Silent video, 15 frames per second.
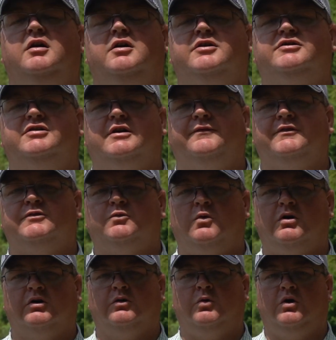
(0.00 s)
Surface
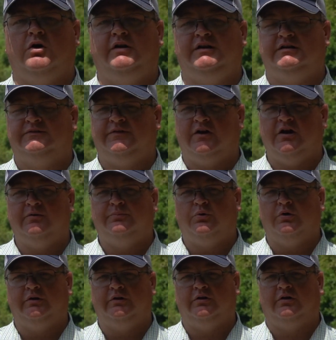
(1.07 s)
water quality is very
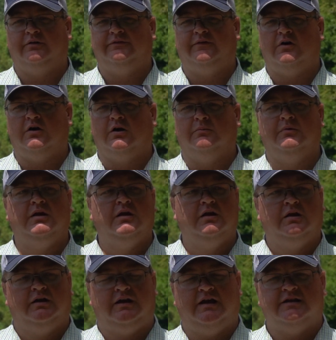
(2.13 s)
important to our farm
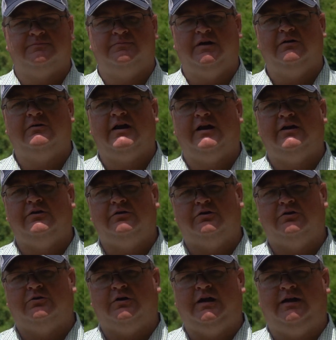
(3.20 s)
because Big Raccoon
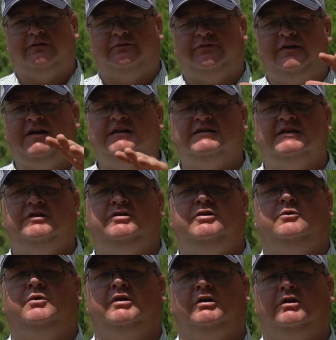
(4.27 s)
Creek feeds
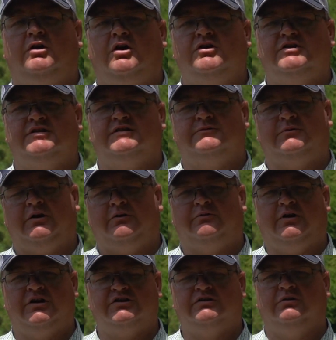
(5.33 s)
into one of the largest
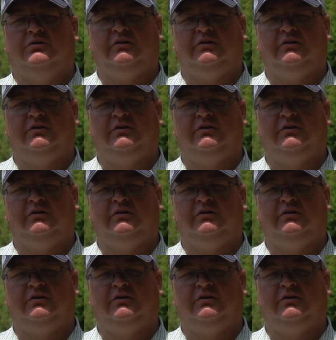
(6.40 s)
recreational